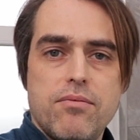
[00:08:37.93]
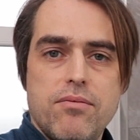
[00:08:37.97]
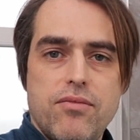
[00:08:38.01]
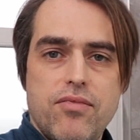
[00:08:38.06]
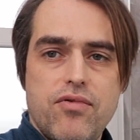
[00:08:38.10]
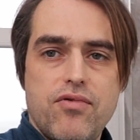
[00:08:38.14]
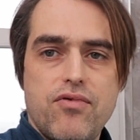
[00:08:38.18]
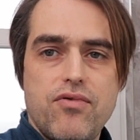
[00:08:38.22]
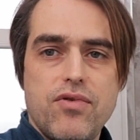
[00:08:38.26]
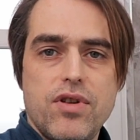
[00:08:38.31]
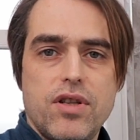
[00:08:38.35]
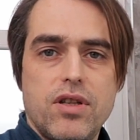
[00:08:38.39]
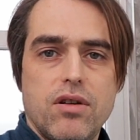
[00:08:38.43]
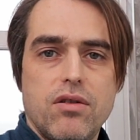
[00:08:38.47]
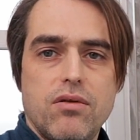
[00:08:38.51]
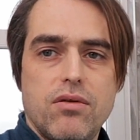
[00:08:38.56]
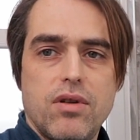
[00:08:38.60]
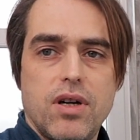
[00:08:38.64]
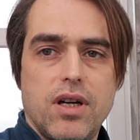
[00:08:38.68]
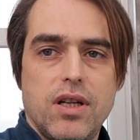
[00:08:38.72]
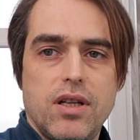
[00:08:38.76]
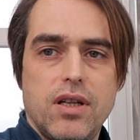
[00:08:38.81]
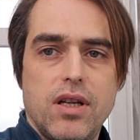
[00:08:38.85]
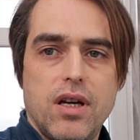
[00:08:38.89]
pretty good
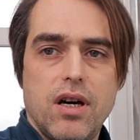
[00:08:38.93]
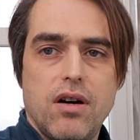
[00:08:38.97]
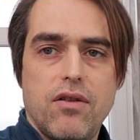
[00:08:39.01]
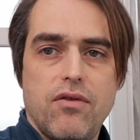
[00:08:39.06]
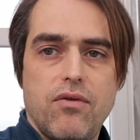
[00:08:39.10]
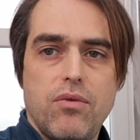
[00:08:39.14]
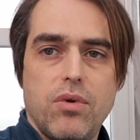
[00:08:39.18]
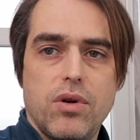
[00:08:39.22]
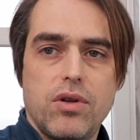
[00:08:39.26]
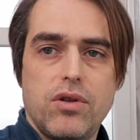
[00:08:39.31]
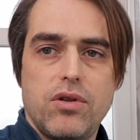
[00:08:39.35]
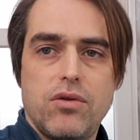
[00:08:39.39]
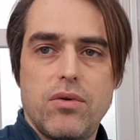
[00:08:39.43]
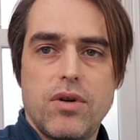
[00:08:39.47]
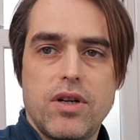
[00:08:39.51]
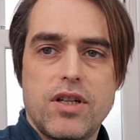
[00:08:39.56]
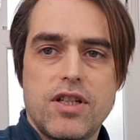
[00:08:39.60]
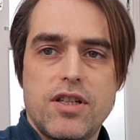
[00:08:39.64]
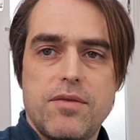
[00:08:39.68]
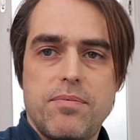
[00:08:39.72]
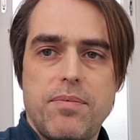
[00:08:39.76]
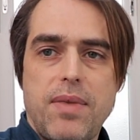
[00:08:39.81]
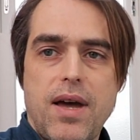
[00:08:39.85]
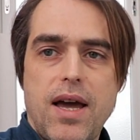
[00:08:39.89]
idea of what to
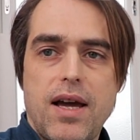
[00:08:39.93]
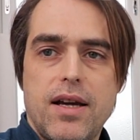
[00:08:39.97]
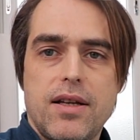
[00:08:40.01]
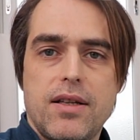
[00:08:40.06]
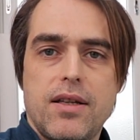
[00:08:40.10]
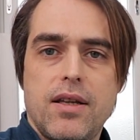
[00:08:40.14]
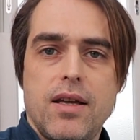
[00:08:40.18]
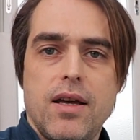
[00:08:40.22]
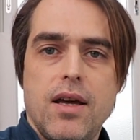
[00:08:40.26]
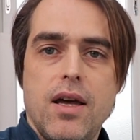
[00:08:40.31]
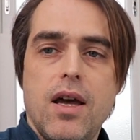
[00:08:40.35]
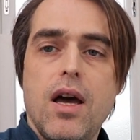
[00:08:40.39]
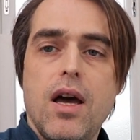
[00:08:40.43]
expect